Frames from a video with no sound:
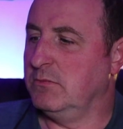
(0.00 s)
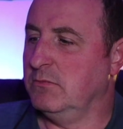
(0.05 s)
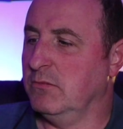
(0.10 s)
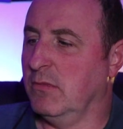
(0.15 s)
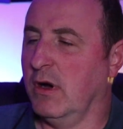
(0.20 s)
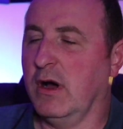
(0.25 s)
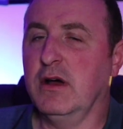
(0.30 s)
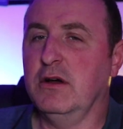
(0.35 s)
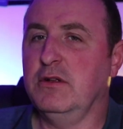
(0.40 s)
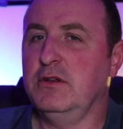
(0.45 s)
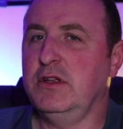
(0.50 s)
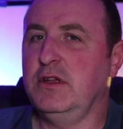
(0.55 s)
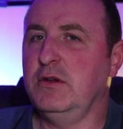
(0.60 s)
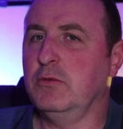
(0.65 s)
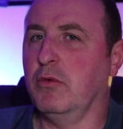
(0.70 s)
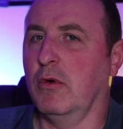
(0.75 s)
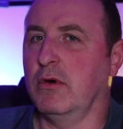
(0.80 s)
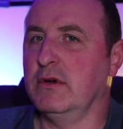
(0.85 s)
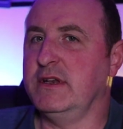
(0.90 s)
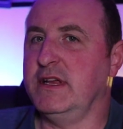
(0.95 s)
My only
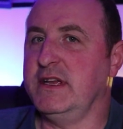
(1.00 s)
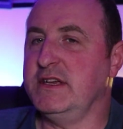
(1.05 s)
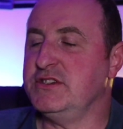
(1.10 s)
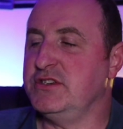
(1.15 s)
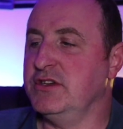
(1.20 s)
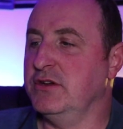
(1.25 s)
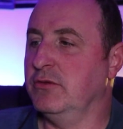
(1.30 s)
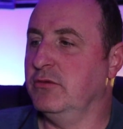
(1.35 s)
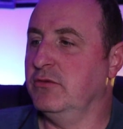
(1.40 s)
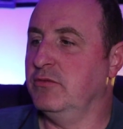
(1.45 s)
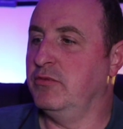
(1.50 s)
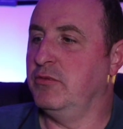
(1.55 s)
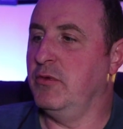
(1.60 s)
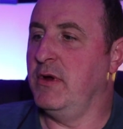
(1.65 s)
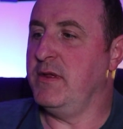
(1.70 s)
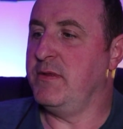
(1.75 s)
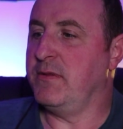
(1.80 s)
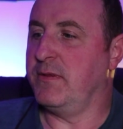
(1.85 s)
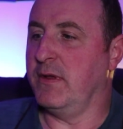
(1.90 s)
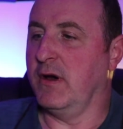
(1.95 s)
one issue
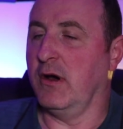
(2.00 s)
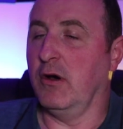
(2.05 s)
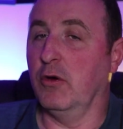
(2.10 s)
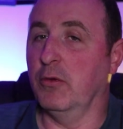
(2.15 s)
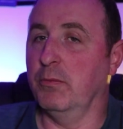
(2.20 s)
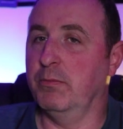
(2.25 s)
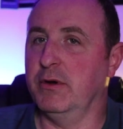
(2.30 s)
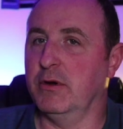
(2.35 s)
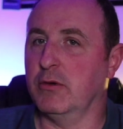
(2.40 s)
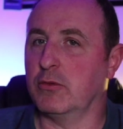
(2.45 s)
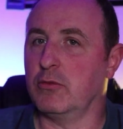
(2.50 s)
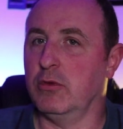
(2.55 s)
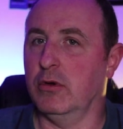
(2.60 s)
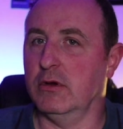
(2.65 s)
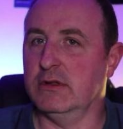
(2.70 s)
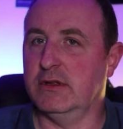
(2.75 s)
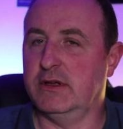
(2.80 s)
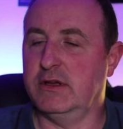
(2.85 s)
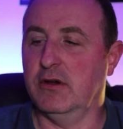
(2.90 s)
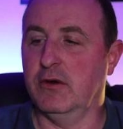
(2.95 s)
with the whole build
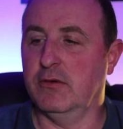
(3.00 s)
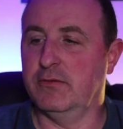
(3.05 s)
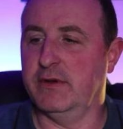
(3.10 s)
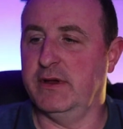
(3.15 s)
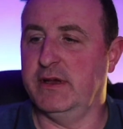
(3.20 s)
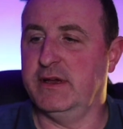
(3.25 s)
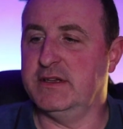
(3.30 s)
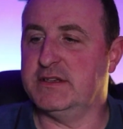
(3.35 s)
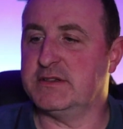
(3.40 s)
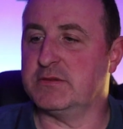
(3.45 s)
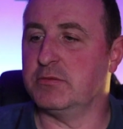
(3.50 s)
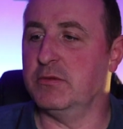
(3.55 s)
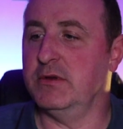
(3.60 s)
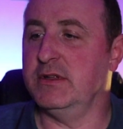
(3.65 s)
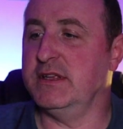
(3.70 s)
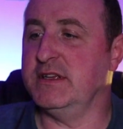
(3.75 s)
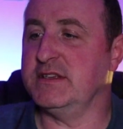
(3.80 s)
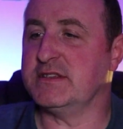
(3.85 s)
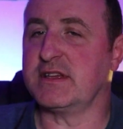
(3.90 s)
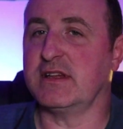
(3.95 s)
quality of it is
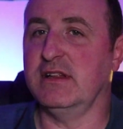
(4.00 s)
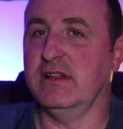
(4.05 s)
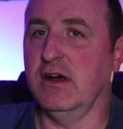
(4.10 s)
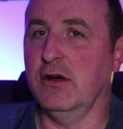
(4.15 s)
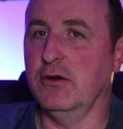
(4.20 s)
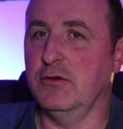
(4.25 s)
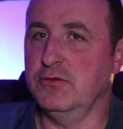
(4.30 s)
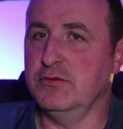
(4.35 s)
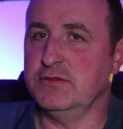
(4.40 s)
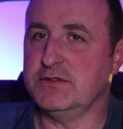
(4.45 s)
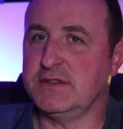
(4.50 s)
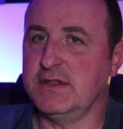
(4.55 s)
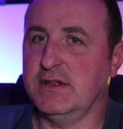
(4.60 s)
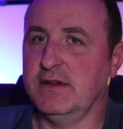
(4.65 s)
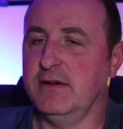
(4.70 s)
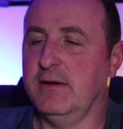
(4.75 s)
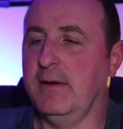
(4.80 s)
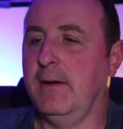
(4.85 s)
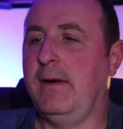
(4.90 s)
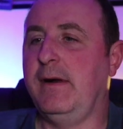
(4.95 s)
when it's closed,
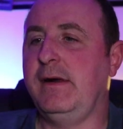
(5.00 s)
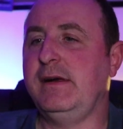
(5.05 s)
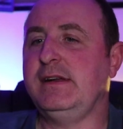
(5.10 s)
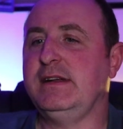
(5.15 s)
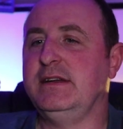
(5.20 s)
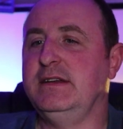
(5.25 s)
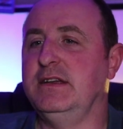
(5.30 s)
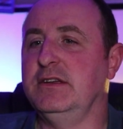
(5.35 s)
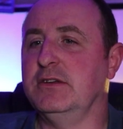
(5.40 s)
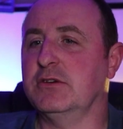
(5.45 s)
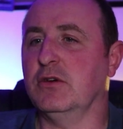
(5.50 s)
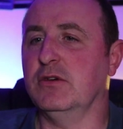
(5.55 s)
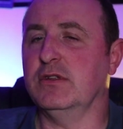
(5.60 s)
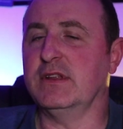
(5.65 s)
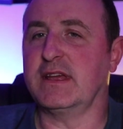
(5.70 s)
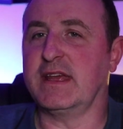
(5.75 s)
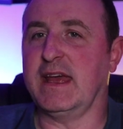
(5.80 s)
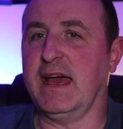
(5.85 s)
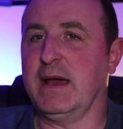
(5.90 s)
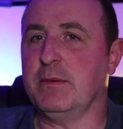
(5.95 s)
you've got
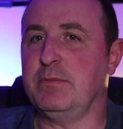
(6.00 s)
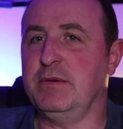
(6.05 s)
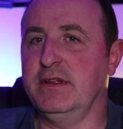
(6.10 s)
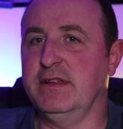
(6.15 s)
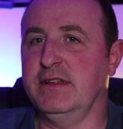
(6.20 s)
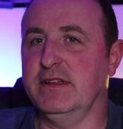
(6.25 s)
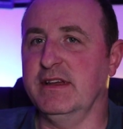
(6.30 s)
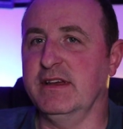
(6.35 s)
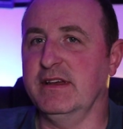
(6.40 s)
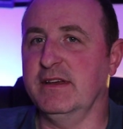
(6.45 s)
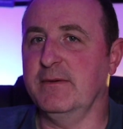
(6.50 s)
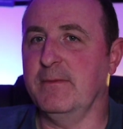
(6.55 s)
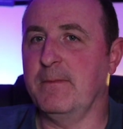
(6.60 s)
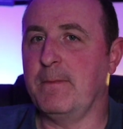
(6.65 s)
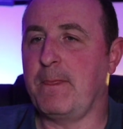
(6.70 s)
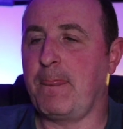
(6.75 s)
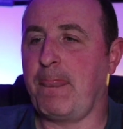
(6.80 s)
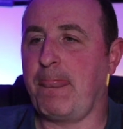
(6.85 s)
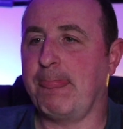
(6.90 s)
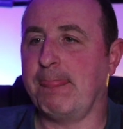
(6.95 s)
the gap in there.
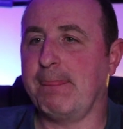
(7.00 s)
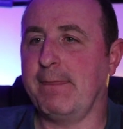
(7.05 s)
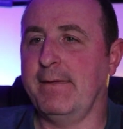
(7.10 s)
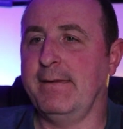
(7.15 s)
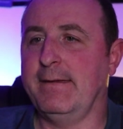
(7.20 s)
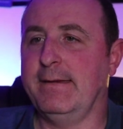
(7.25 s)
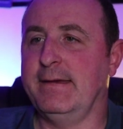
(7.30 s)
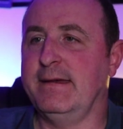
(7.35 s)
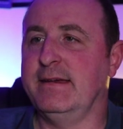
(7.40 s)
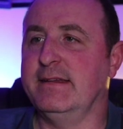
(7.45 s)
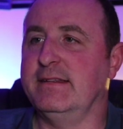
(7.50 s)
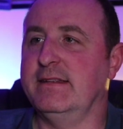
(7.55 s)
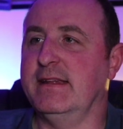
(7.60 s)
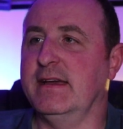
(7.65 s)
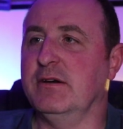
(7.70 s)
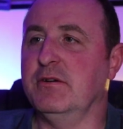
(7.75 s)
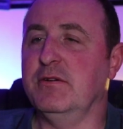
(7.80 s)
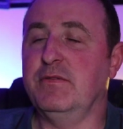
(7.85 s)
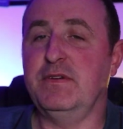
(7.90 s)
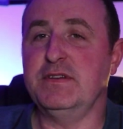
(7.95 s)

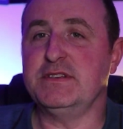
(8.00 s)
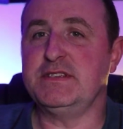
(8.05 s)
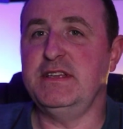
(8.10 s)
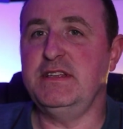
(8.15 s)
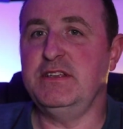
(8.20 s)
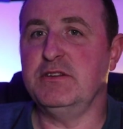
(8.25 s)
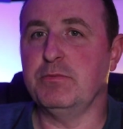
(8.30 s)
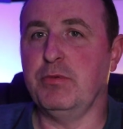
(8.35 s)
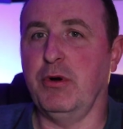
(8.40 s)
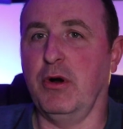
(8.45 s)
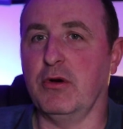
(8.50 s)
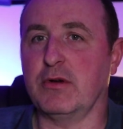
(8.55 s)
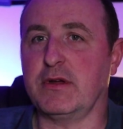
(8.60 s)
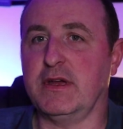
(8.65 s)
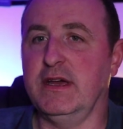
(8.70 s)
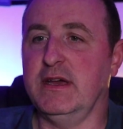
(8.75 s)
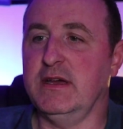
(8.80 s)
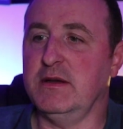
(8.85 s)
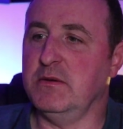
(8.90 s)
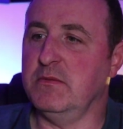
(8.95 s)
Now, if it's in your
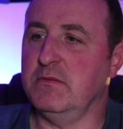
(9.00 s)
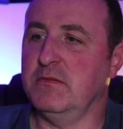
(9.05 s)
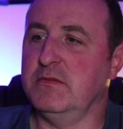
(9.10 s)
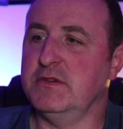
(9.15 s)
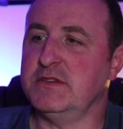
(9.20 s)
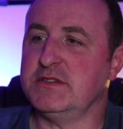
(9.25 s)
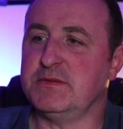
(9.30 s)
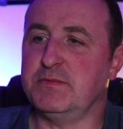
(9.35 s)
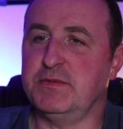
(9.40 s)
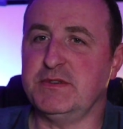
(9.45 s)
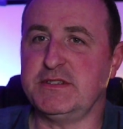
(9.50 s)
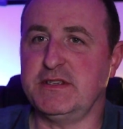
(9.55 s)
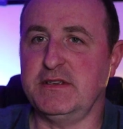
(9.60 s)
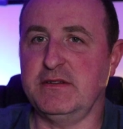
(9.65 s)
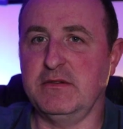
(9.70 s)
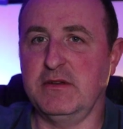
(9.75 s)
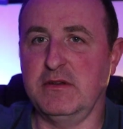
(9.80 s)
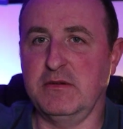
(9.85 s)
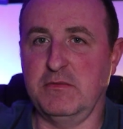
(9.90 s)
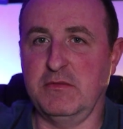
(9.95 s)
pocket,
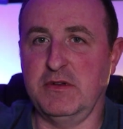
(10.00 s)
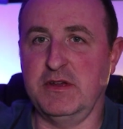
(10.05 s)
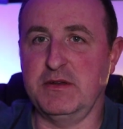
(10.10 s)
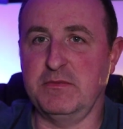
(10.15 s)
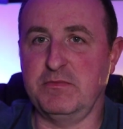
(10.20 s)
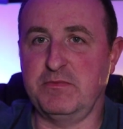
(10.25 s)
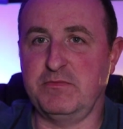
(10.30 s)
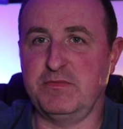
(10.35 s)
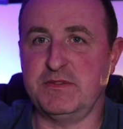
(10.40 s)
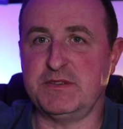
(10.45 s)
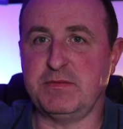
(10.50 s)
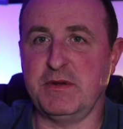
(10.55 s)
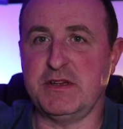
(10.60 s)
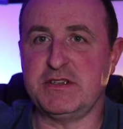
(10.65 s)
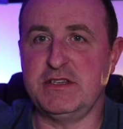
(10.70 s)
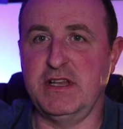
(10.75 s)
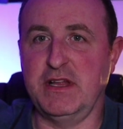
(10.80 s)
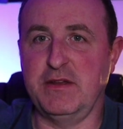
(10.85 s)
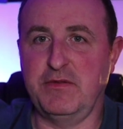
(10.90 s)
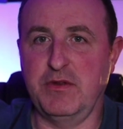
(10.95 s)

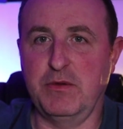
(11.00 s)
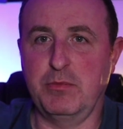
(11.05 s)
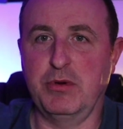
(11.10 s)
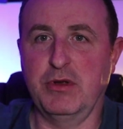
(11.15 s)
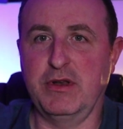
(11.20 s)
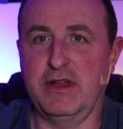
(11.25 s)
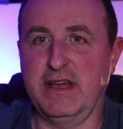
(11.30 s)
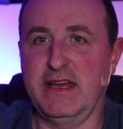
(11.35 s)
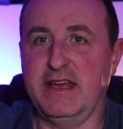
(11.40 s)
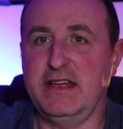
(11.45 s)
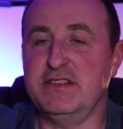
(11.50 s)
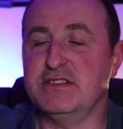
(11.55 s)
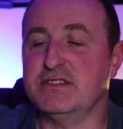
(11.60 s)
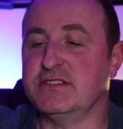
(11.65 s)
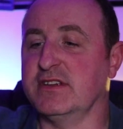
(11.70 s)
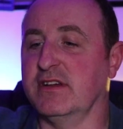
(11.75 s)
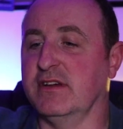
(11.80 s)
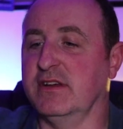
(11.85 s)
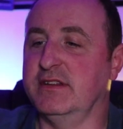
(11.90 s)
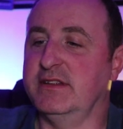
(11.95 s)
especially if you put it hinge
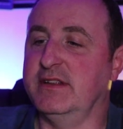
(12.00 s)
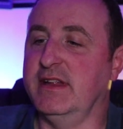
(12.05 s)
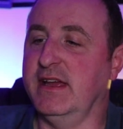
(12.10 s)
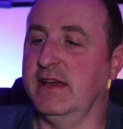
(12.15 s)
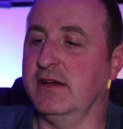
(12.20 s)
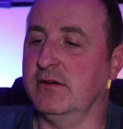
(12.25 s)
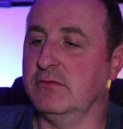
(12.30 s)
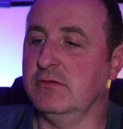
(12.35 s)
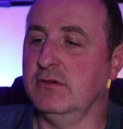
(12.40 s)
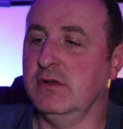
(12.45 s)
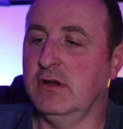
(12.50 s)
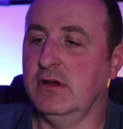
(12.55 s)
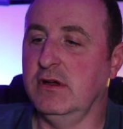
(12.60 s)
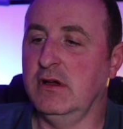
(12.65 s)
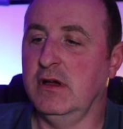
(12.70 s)
side down,